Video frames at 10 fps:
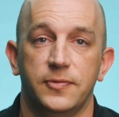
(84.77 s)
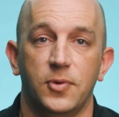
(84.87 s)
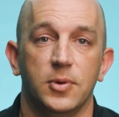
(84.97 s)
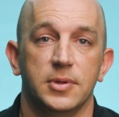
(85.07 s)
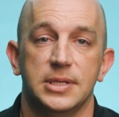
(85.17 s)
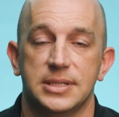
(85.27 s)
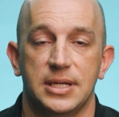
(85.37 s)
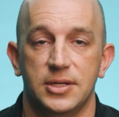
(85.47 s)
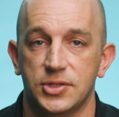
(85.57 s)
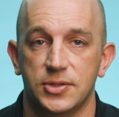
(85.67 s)
for this
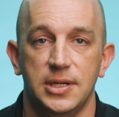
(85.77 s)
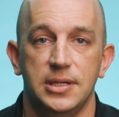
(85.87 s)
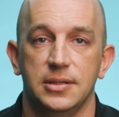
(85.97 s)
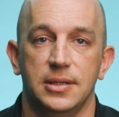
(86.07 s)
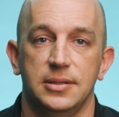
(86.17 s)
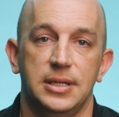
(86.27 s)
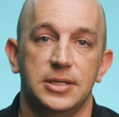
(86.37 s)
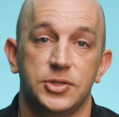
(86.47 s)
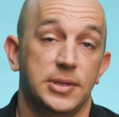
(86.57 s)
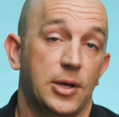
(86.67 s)
industry and, and, the
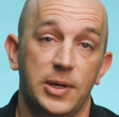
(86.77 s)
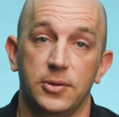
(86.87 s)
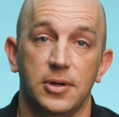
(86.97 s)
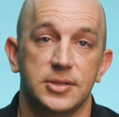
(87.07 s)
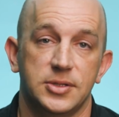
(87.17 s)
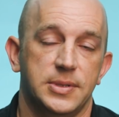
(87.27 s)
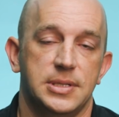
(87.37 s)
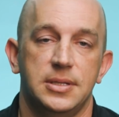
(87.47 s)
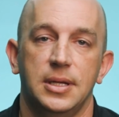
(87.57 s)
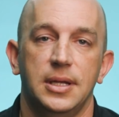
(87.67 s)
industry that we were also
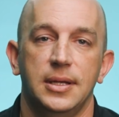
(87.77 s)
in,